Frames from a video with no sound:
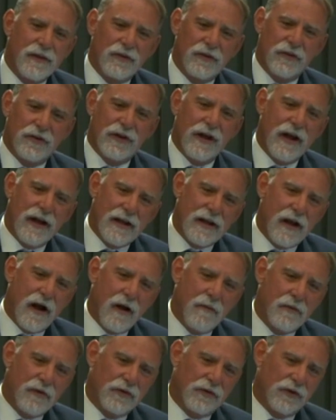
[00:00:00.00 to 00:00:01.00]
this study
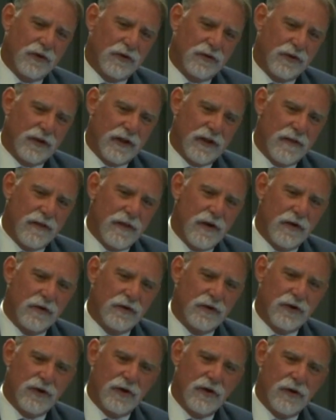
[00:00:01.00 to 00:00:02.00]
almost looks at it in
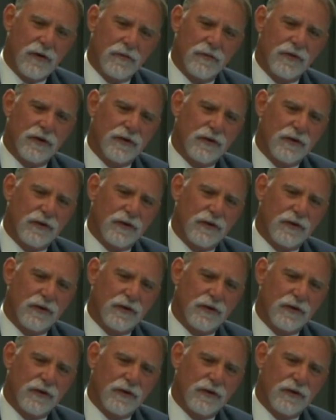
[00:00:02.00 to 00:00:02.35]
those terms.